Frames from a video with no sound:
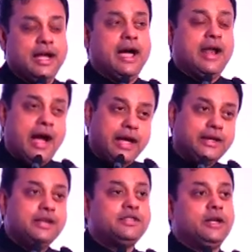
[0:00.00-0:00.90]
And I
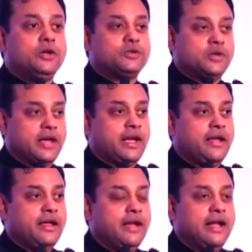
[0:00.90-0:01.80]
can tell you
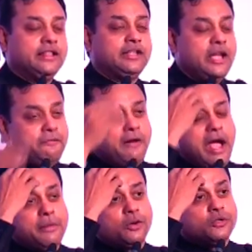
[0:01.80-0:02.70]
today, that if
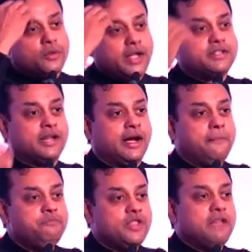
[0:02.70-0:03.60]
I am a good
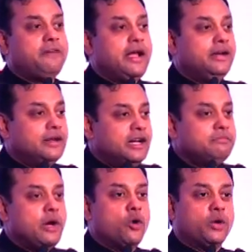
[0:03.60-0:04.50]
orator, if I
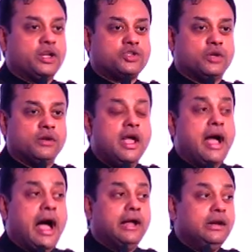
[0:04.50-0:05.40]
learn my oration,
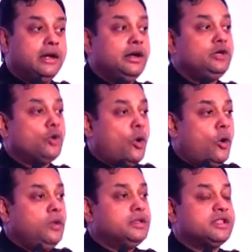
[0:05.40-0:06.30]
I learned
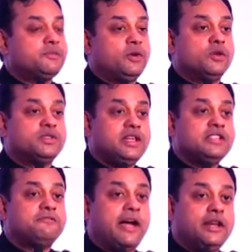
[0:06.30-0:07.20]
all this because
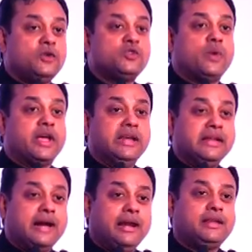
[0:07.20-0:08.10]
these values were
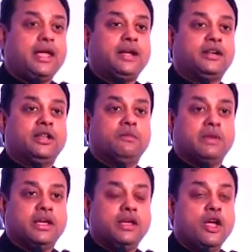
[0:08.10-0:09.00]
inculcated in
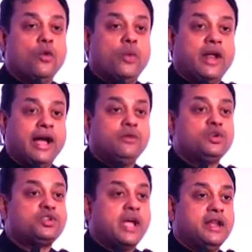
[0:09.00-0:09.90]
me when I
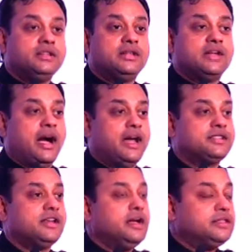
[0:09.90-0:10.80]
was sharing the
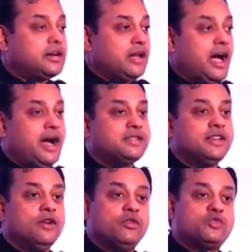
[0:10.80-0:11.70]
dais, the
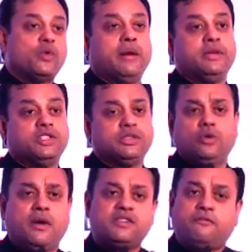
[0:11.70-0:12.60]
class with Swamiji.
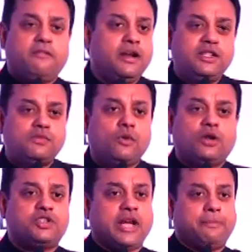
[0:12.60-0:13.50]
Though I was a very
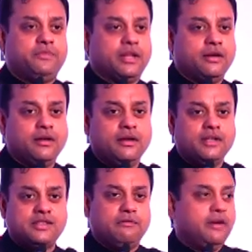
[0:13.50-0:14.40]
small chap then,
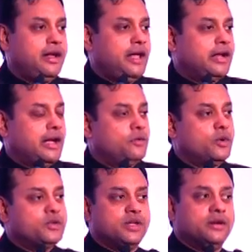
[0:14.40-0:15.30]
somewhere like I
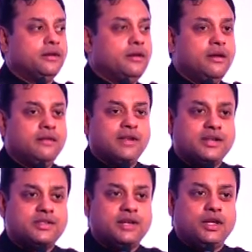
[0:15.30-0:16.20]
was in
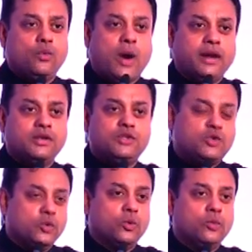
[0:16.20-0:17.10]
nursery 1,
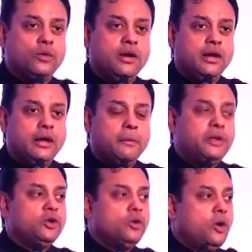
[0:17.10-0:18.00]
2.
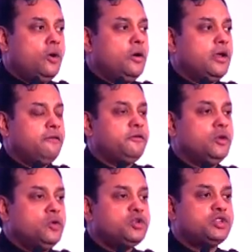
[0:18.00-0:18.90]
But you know, if
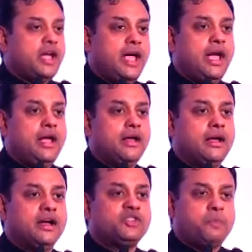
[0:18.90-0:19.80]
you share
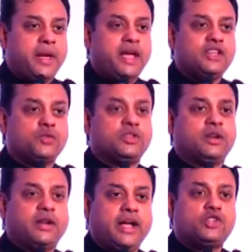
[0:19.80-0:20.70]
a space with a
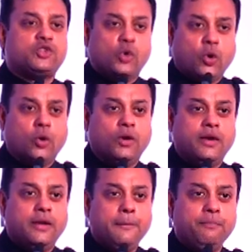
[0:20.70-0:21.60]
great soul,
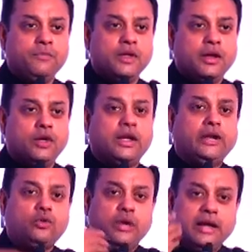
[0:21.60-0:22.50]

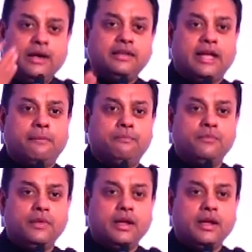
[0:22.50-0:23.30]
get to hear them,